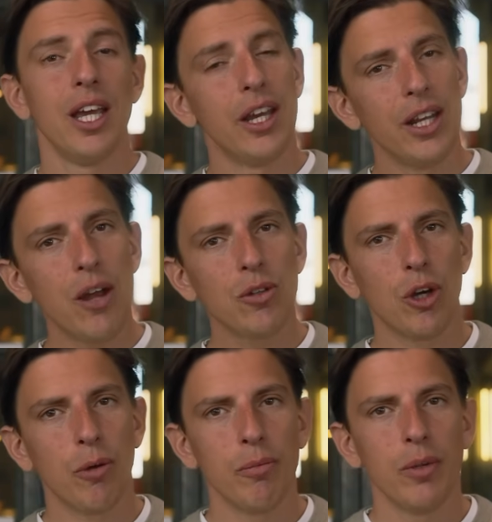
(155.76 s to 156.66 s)
An
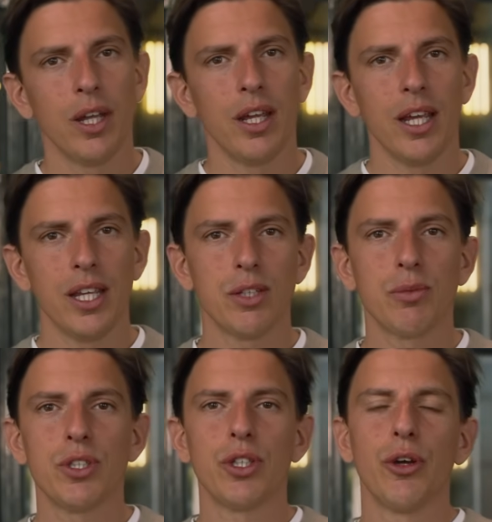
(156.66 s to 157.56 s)
outcome is a
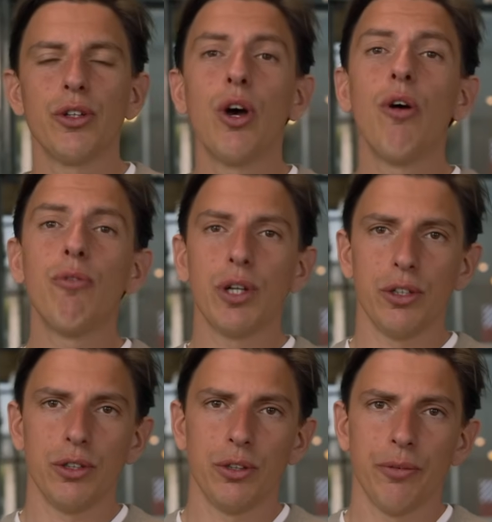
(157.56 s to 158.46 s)
result of what
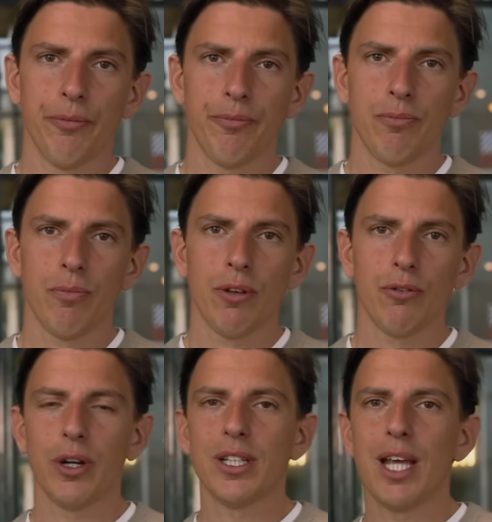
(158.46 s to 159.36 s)
you do.
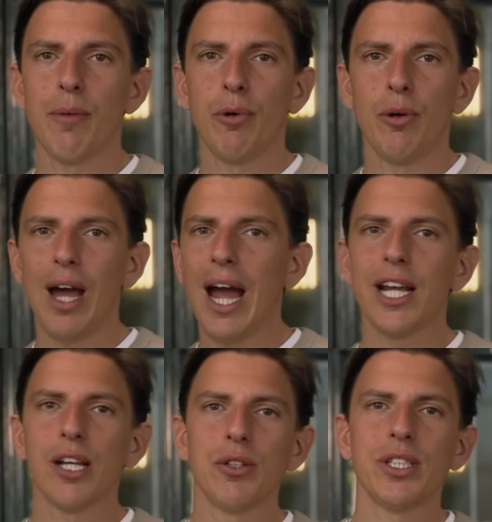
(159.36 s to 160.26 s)
For example, I
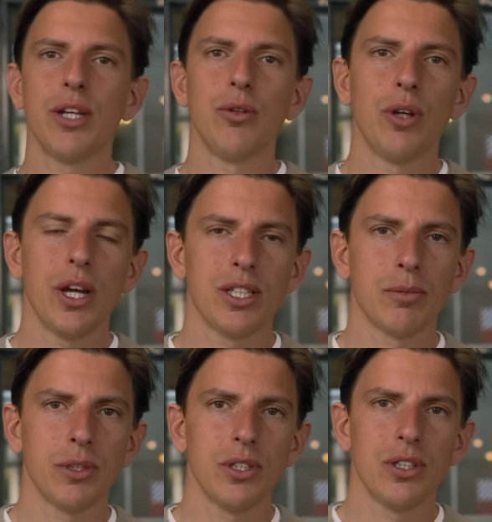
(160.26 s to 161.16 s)
closed 10 new
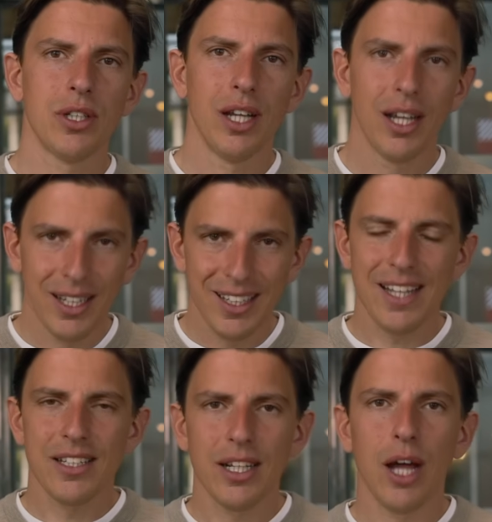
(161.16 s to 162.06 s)
customers,
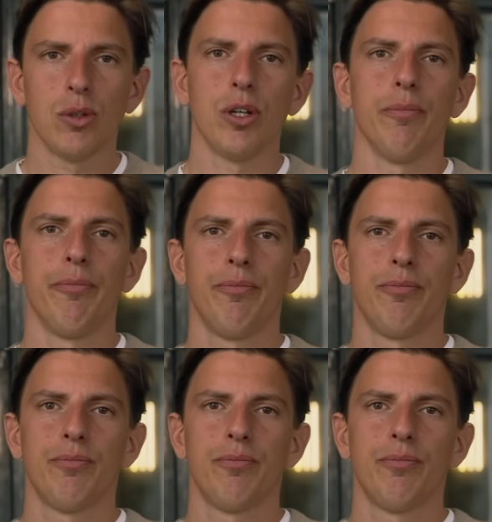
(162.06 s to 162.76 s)
that's an outcome.